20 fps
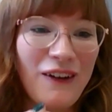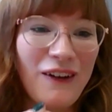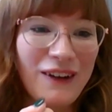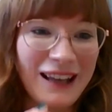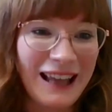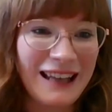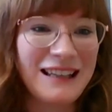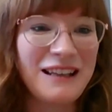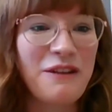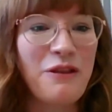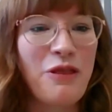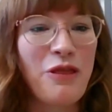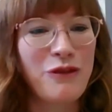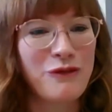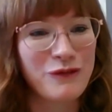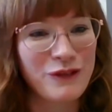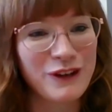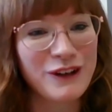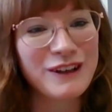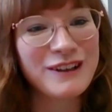are getting
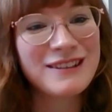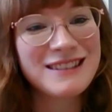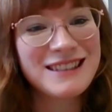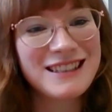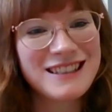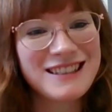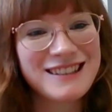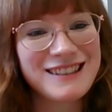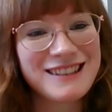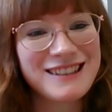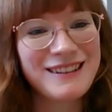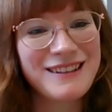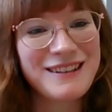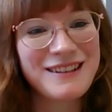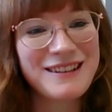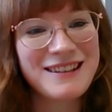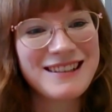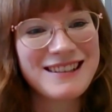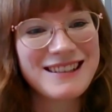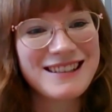through to
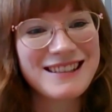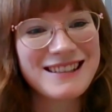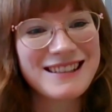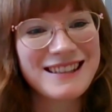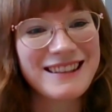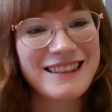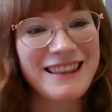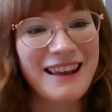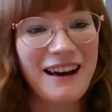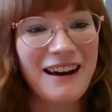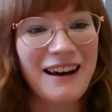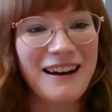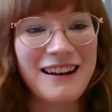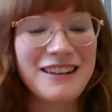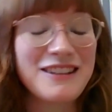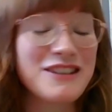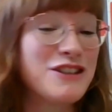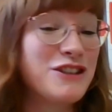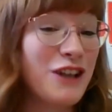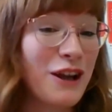students that
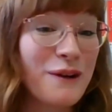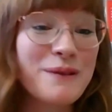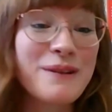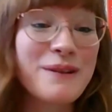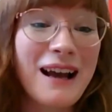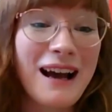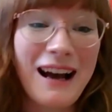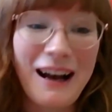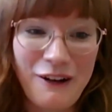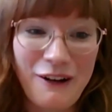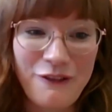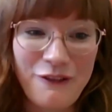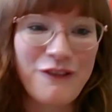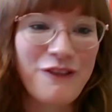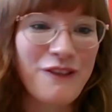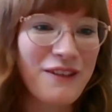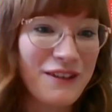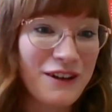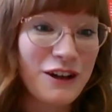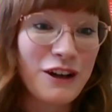don't have
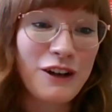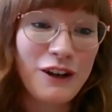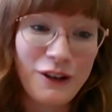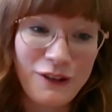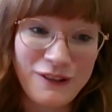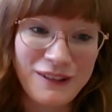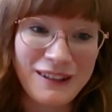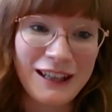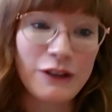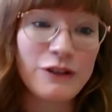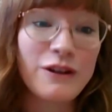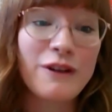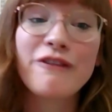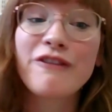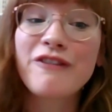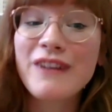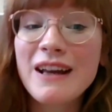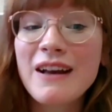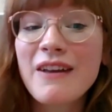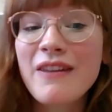currently, or
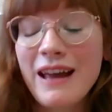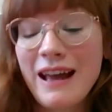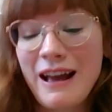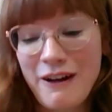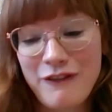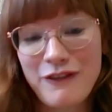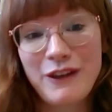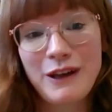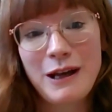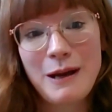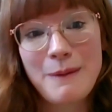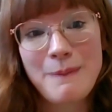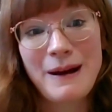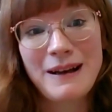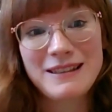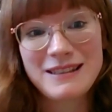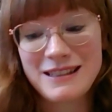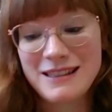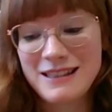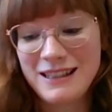don't feel they have the
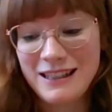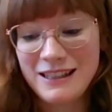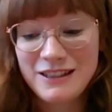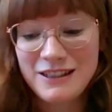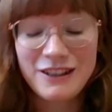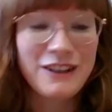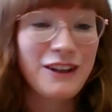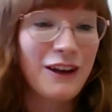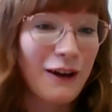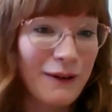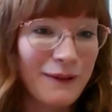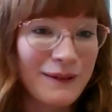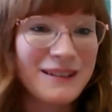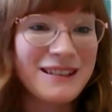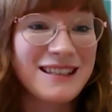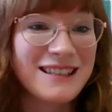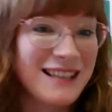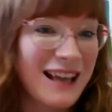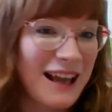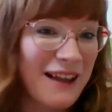capacity to go
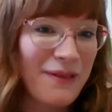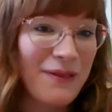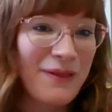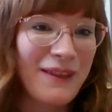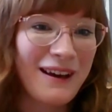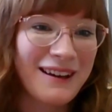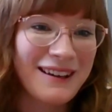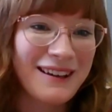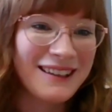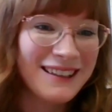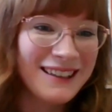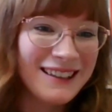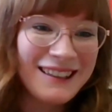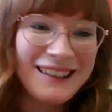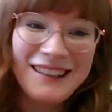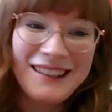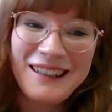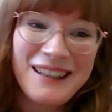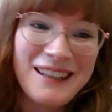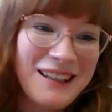and attend
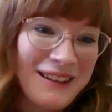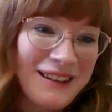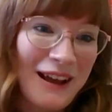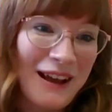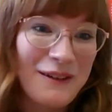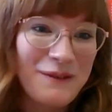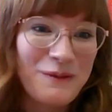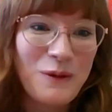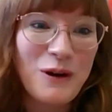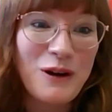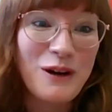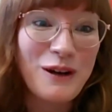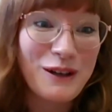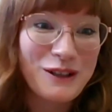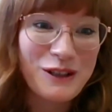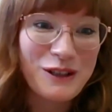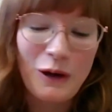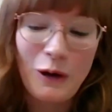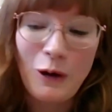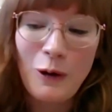that
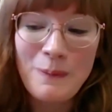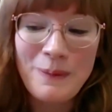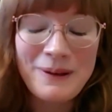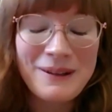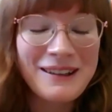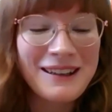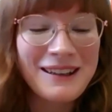workshop